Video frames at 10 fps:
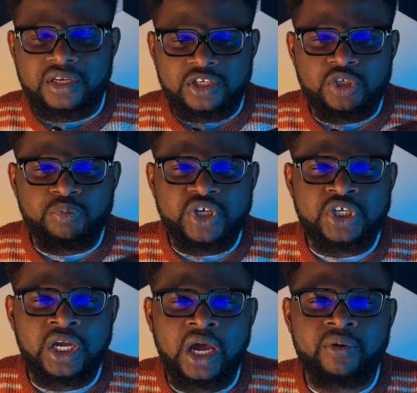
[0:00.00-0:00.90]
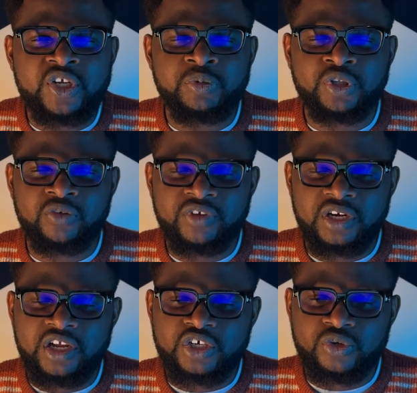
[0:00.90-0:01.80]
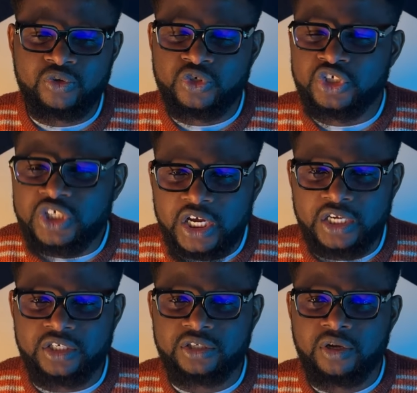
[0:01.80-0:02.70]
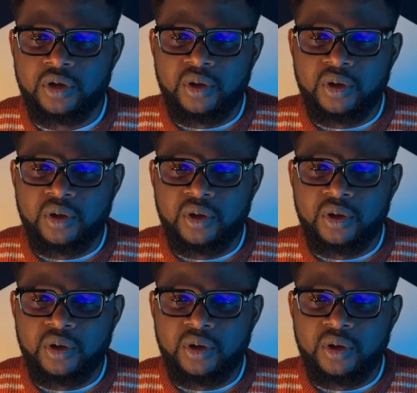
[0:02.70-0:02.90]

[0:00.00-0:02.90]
The spatial arrangement of the electrons change,